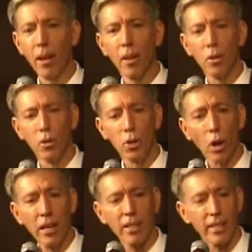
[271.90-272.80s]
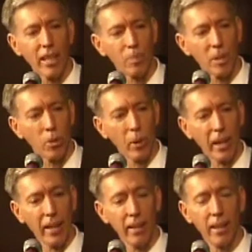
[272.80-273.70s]
The choice is
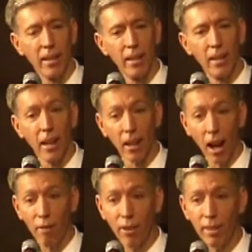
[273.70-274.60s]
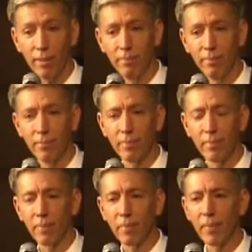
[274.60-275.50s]
between love
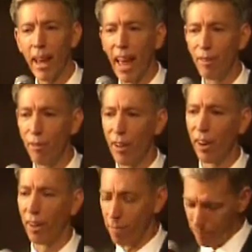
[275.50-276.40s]
and fear.